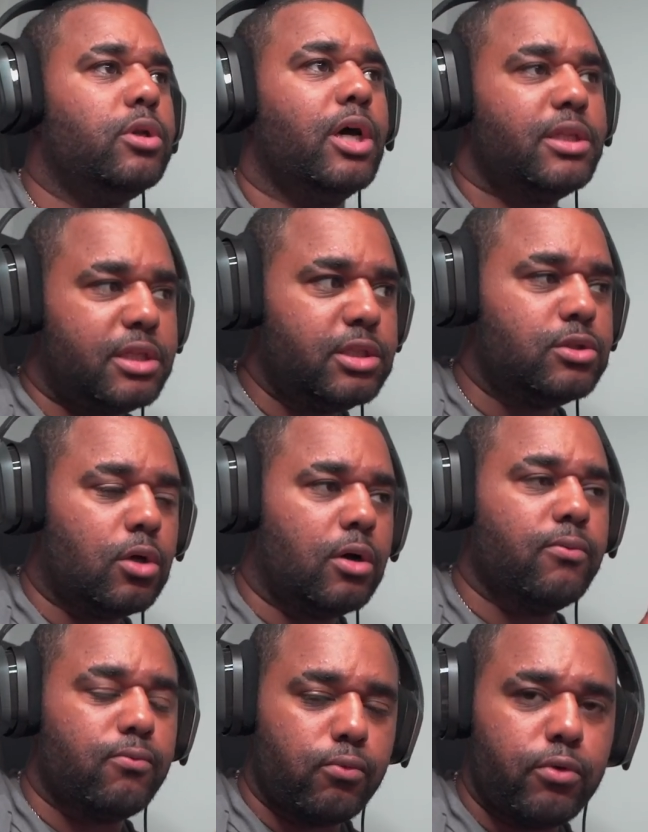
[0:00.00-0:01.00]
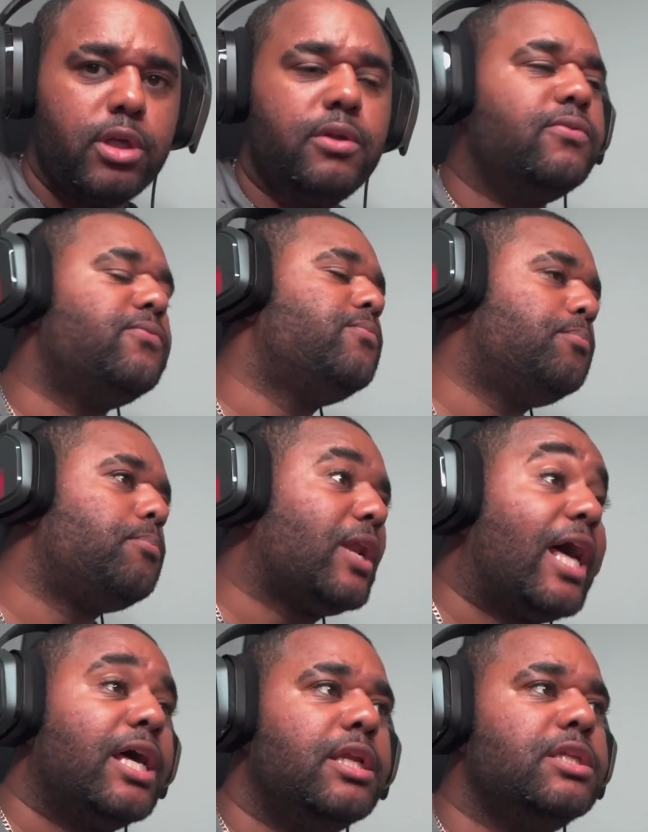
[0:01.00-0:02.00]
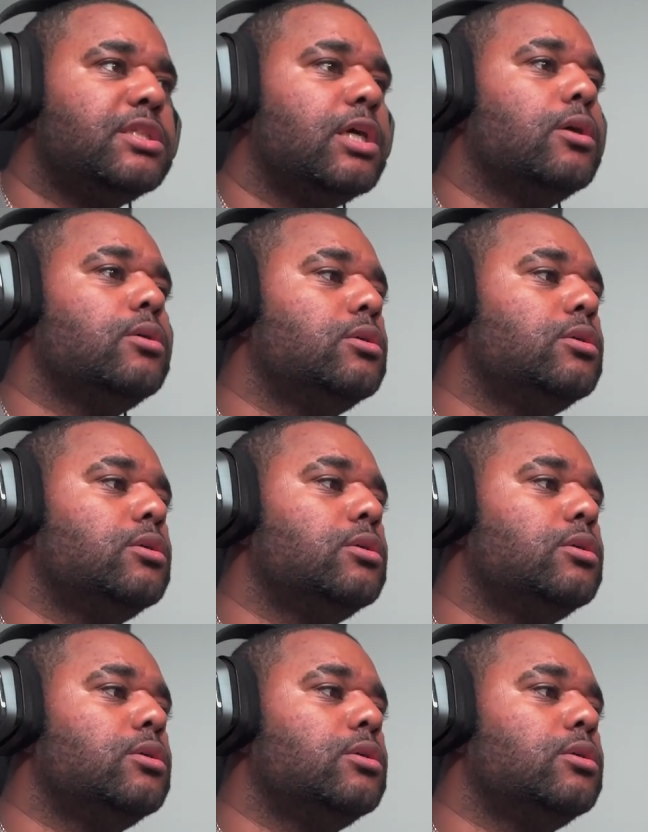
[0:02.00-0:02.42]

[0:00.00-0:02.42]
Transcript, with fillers: Like, these lot have really planned this out, you